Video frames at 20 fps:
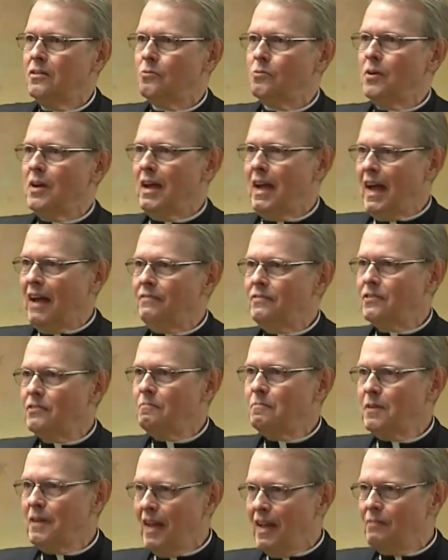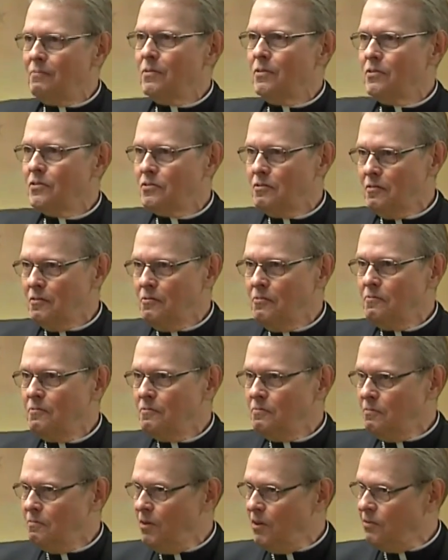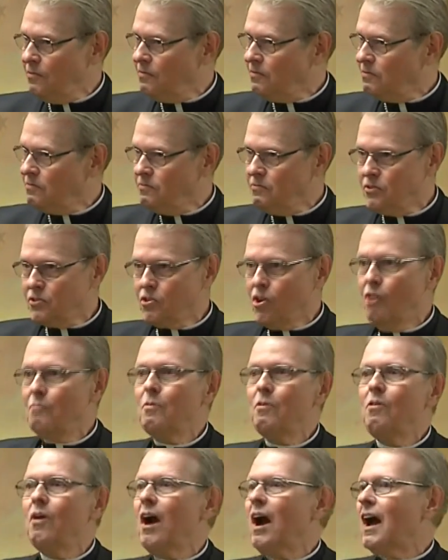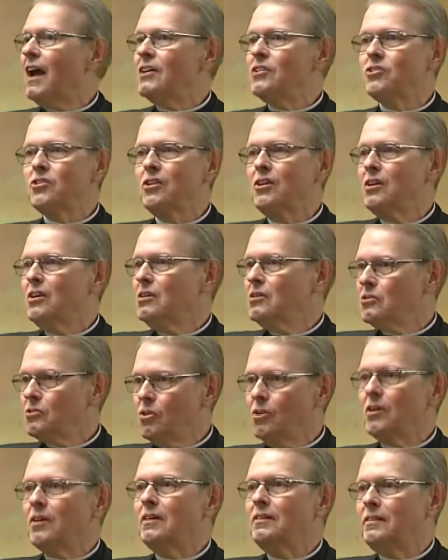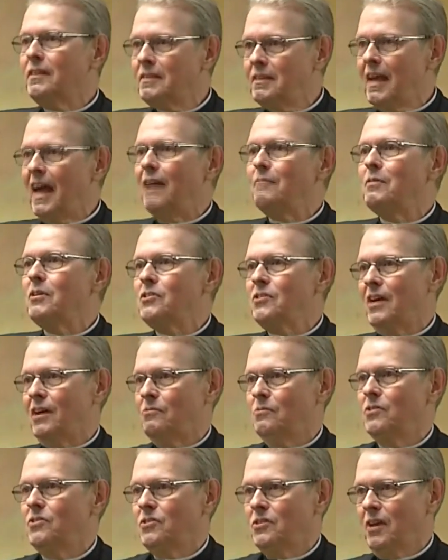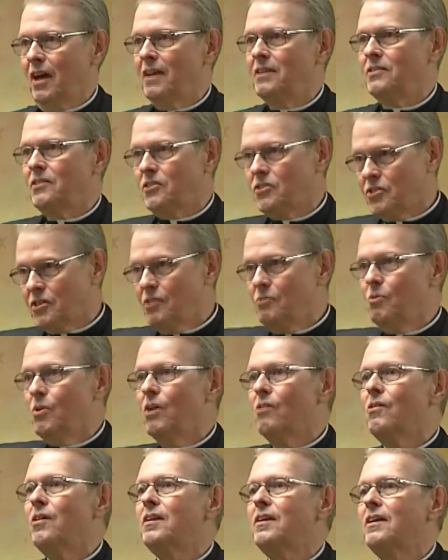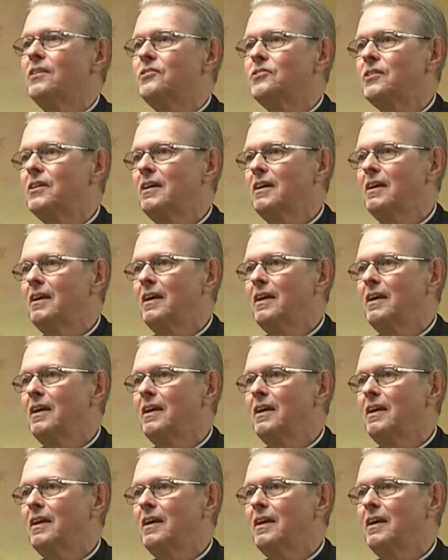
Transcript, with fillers: We have to be able to, with sober eyes, look at the damage that was done to see where it is.